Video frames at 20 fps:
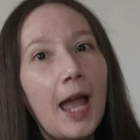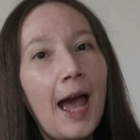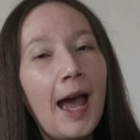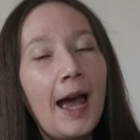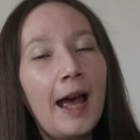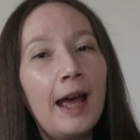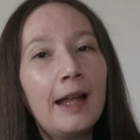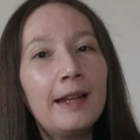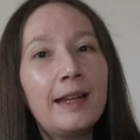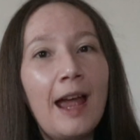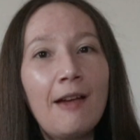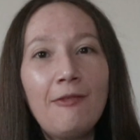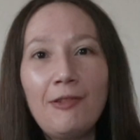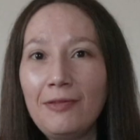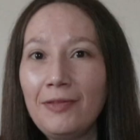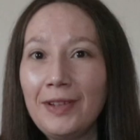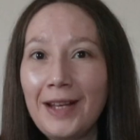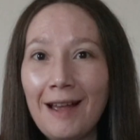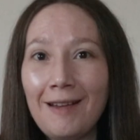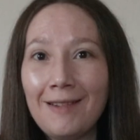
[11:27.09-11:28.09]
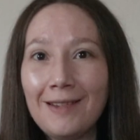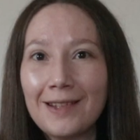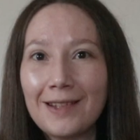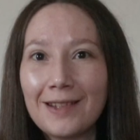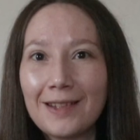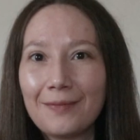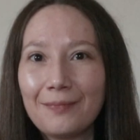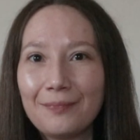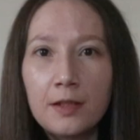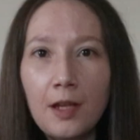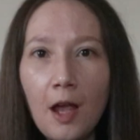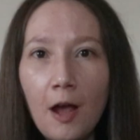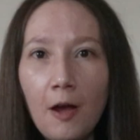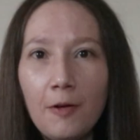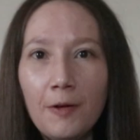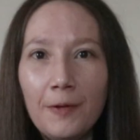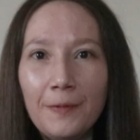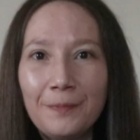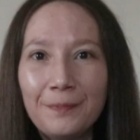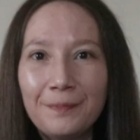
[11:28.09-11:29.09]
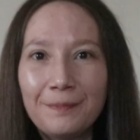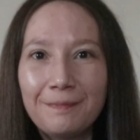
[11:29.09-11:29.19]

and everything else. So